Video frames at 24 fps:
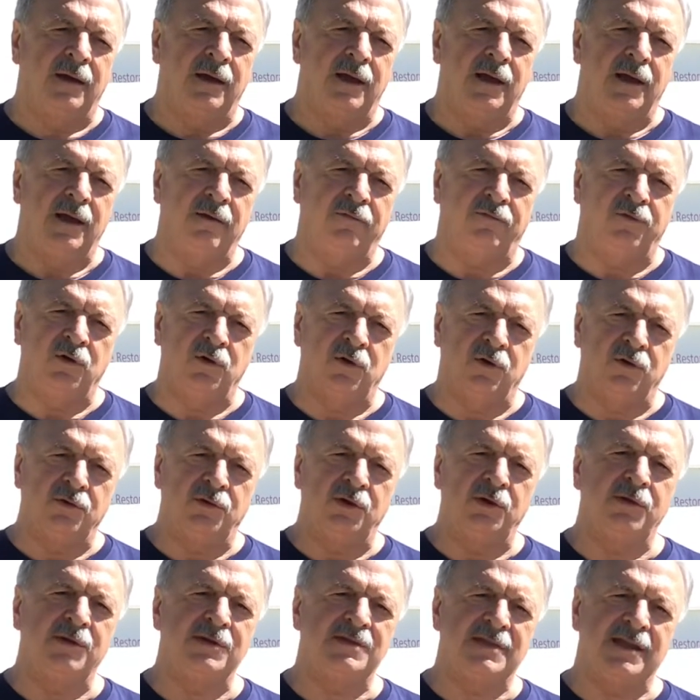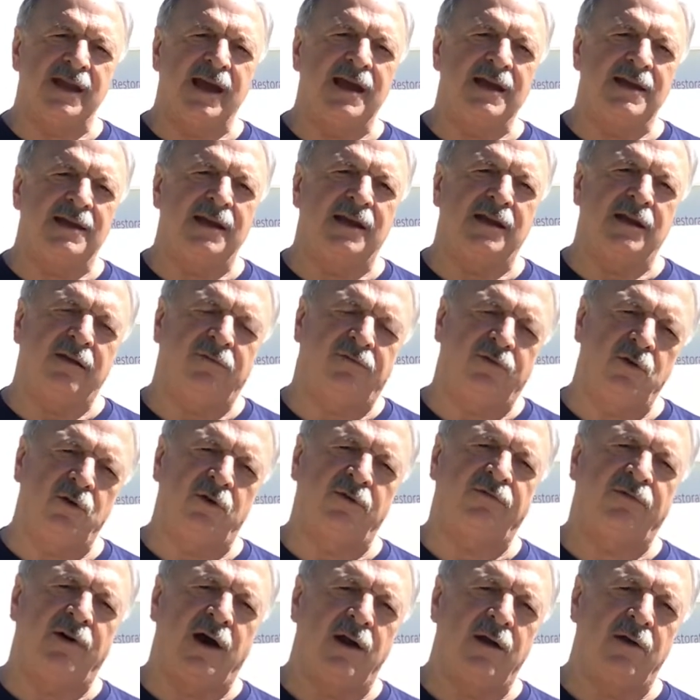if you'll do as they did, if you'll
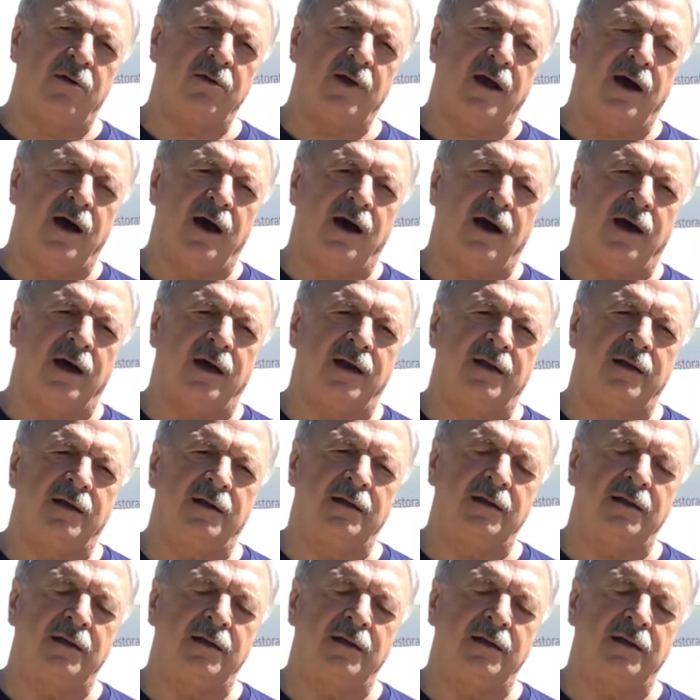follow God,